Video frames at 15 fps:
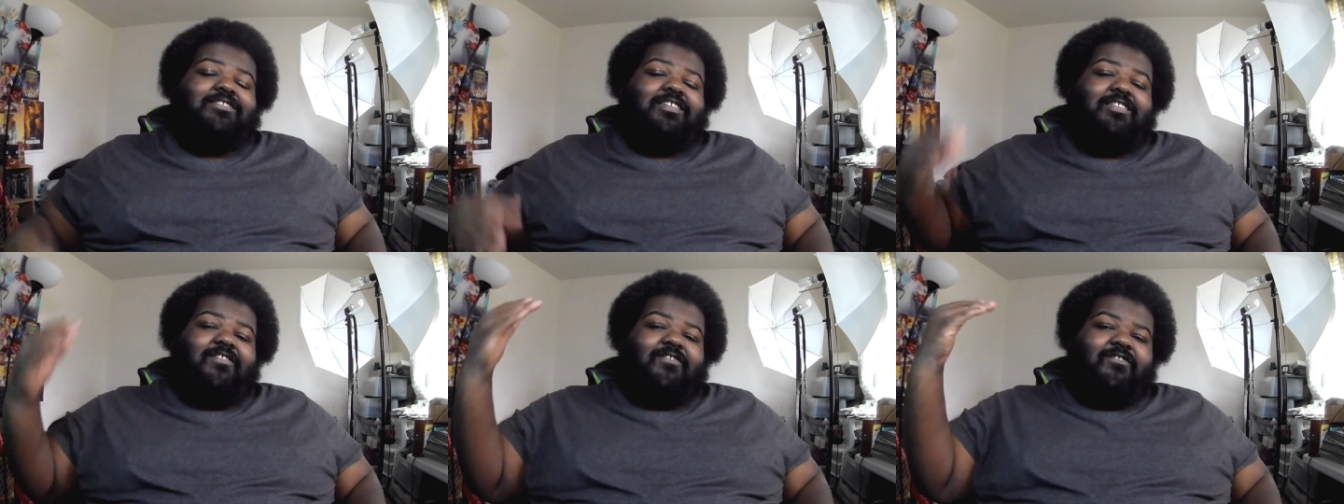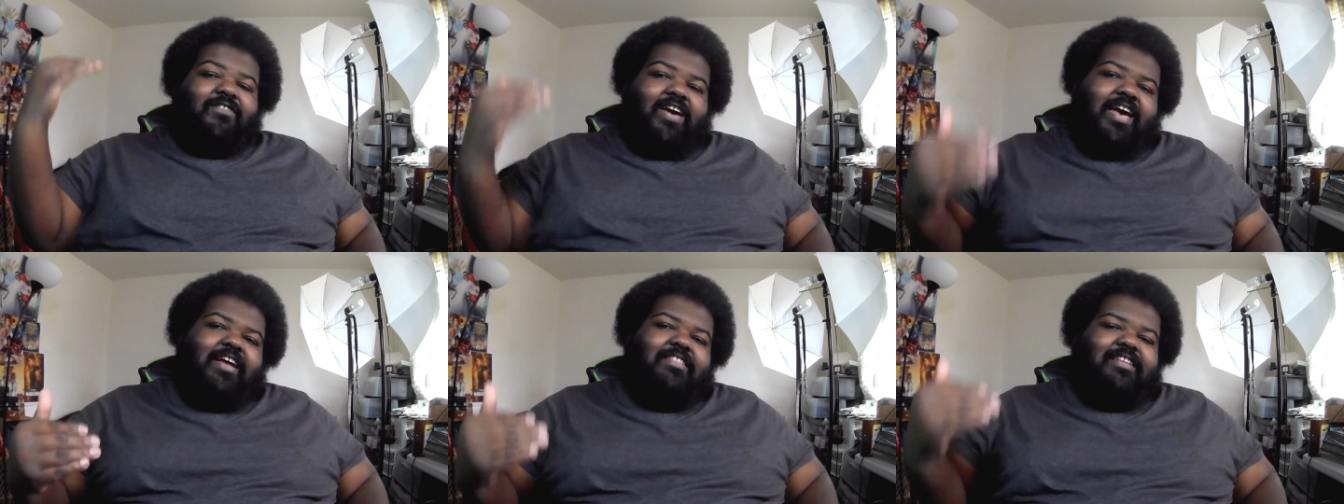So the
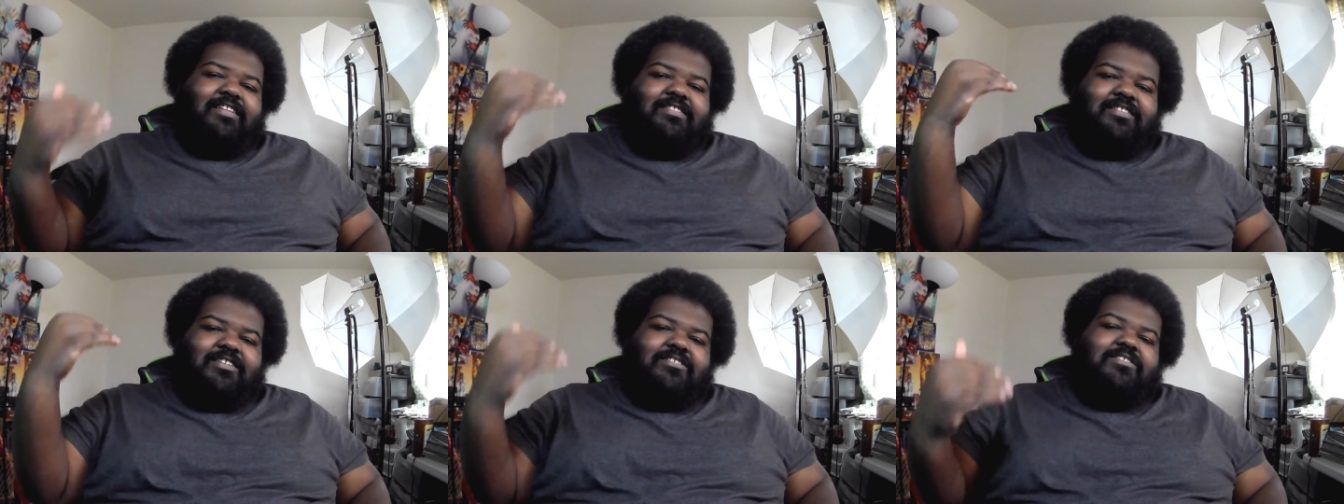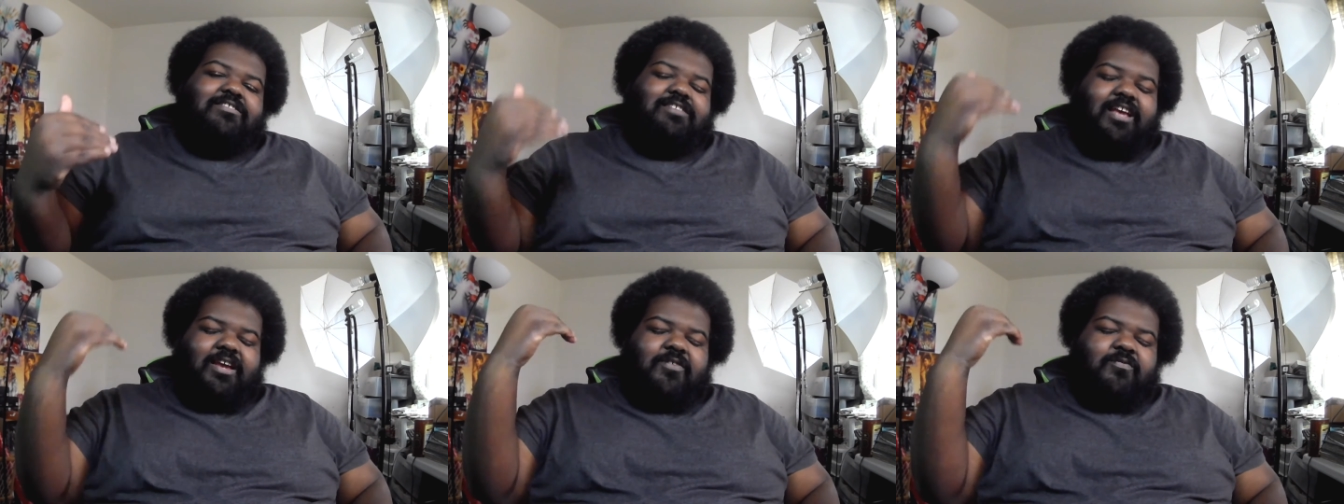fact that this
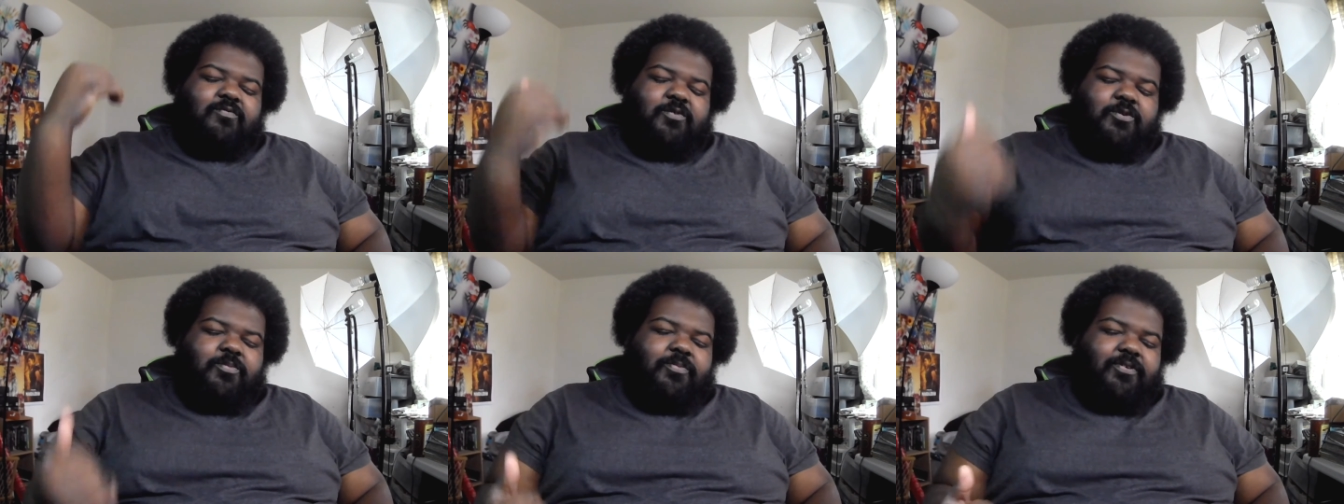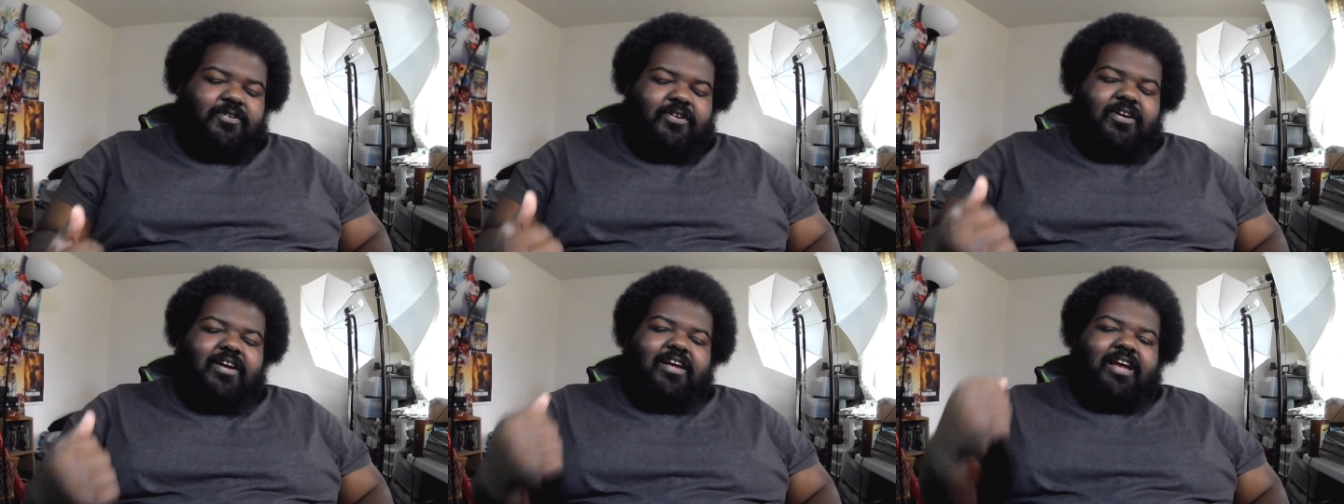is a
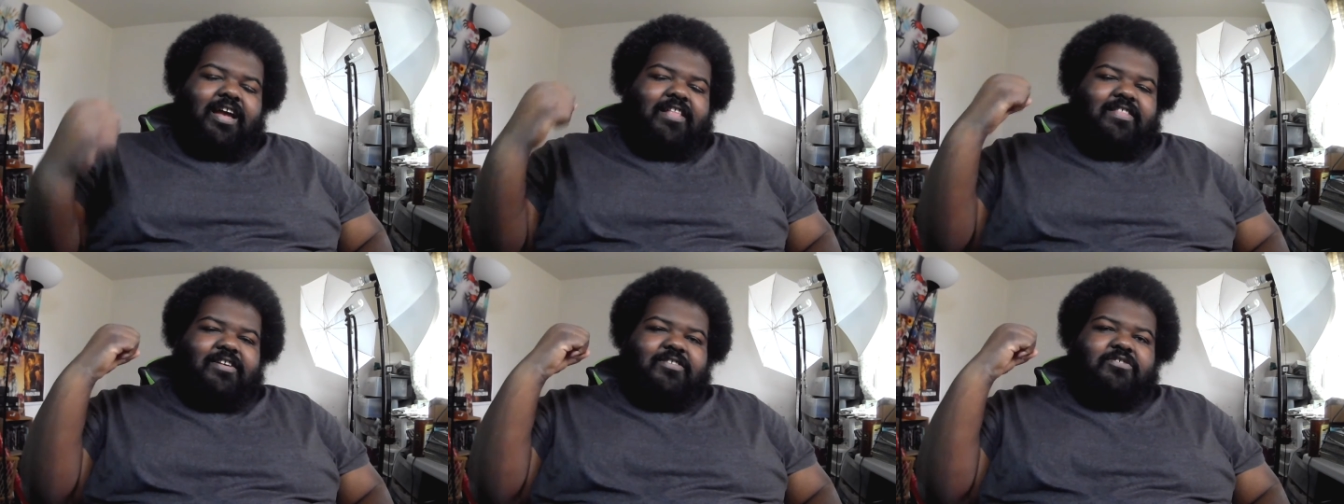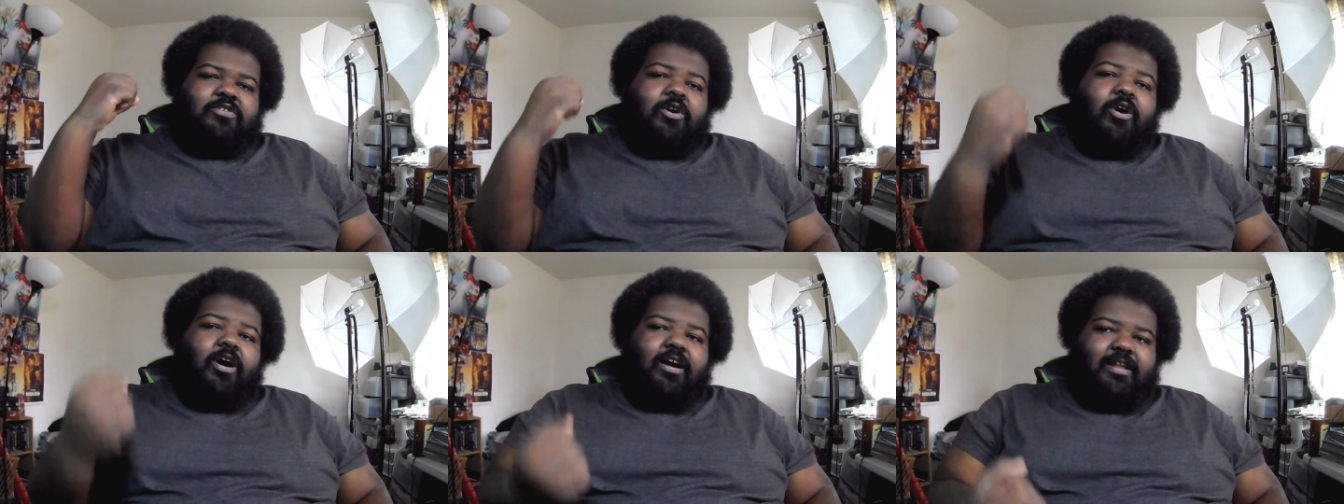rumor and they're
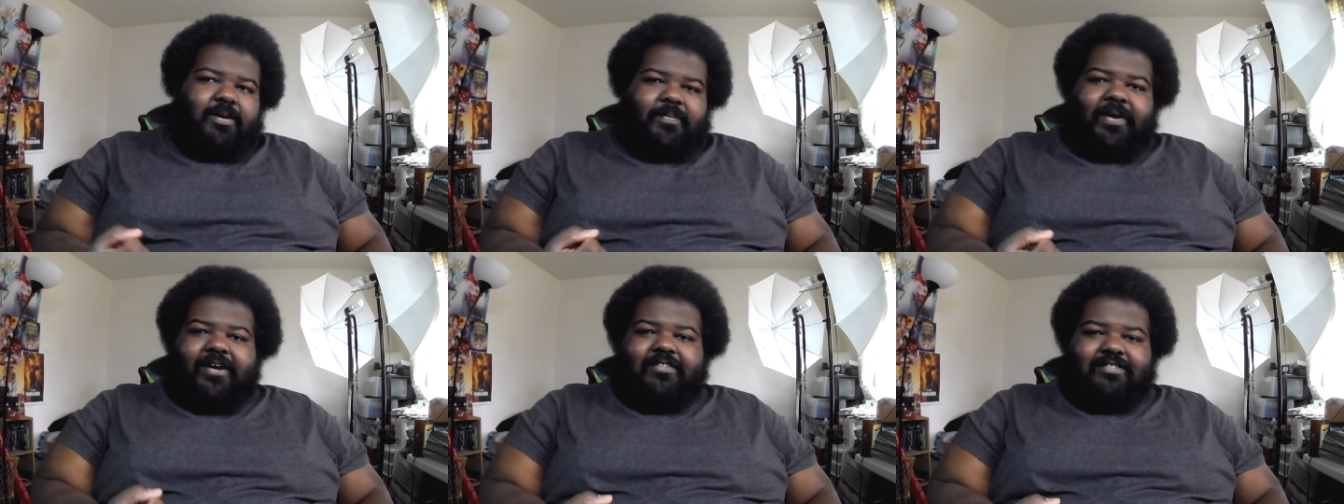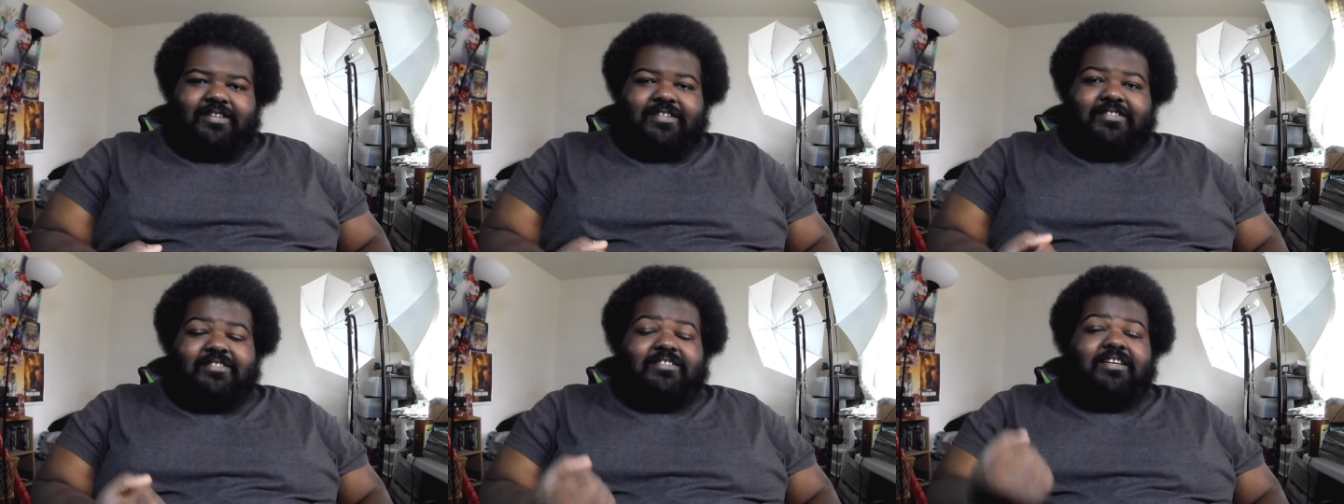talking about
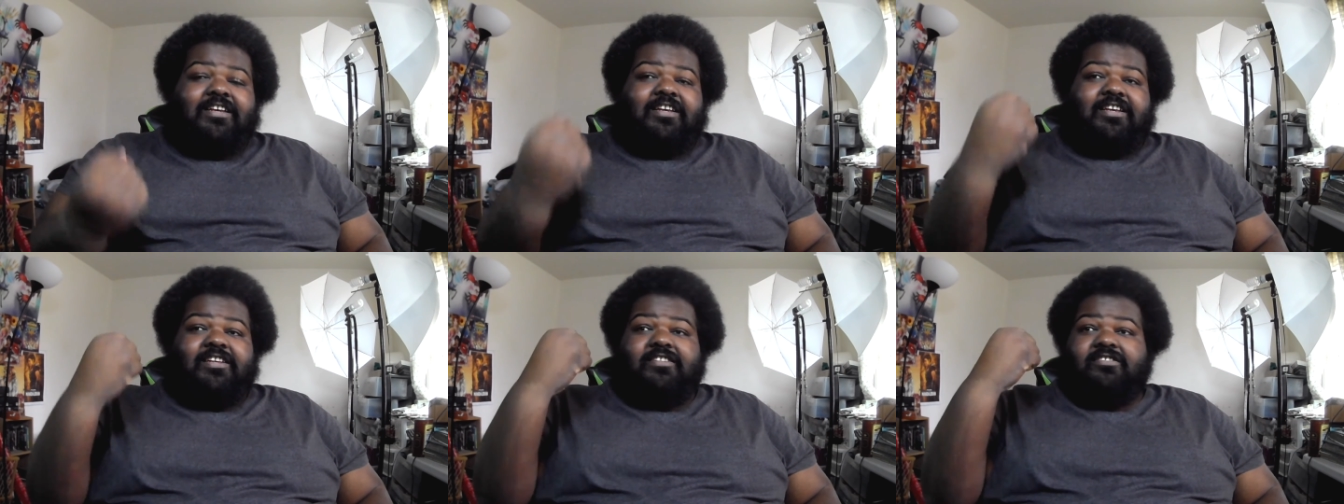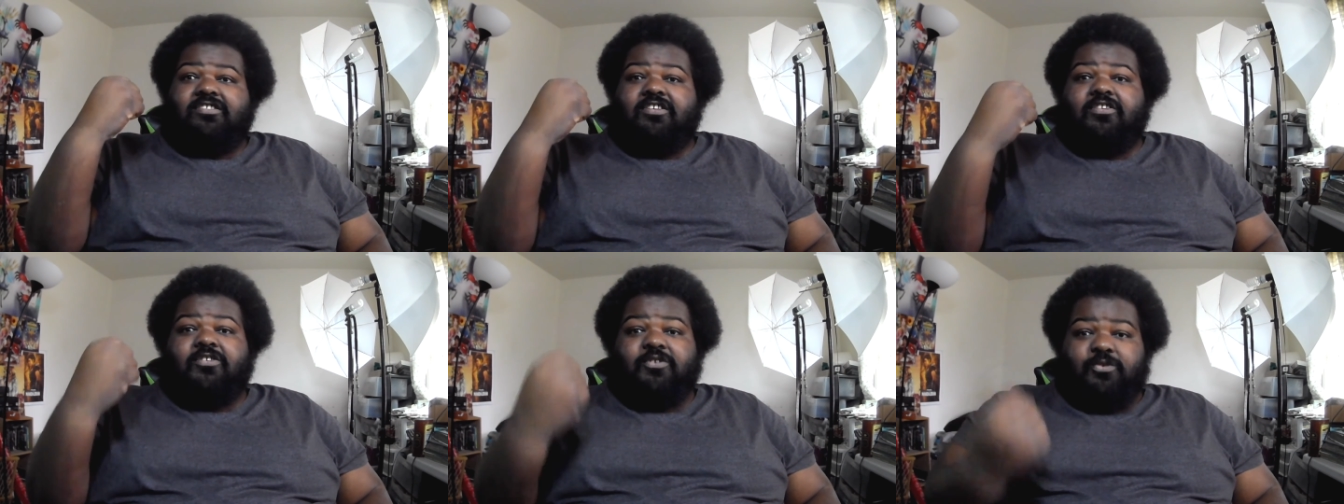this is
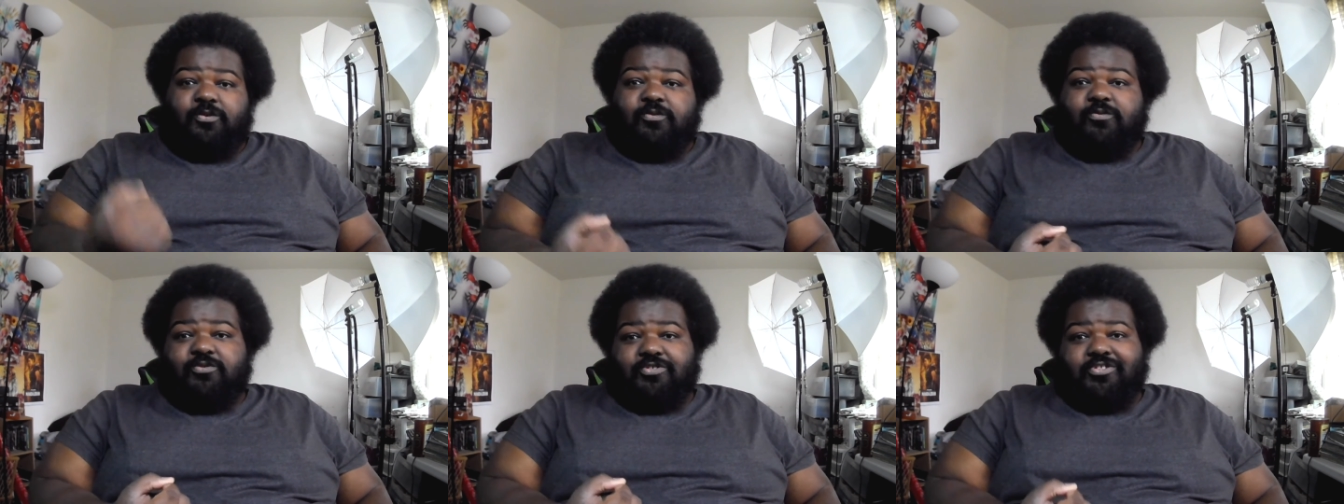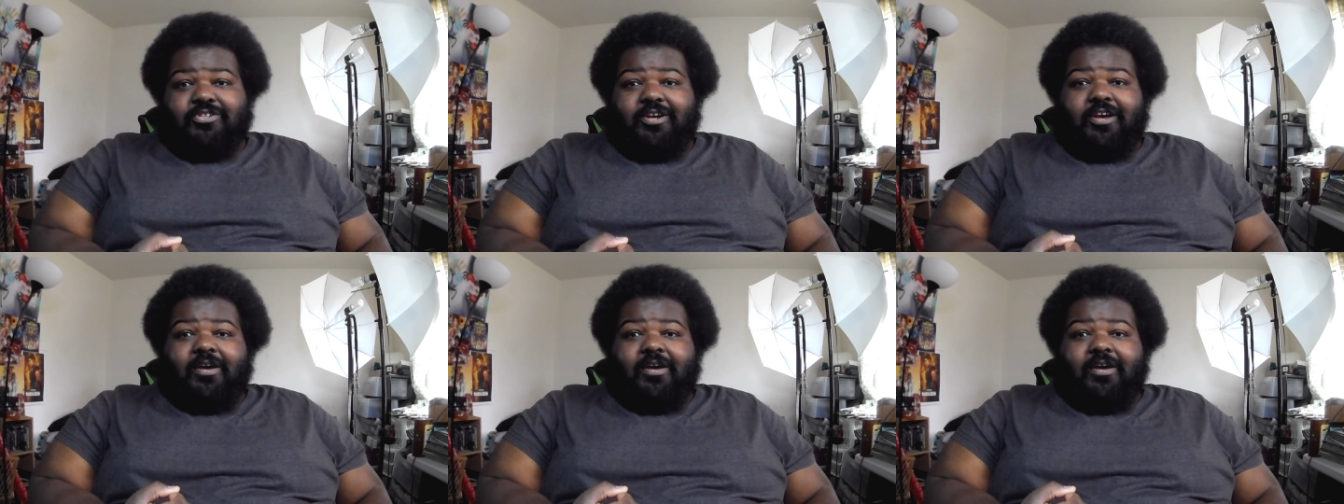huge,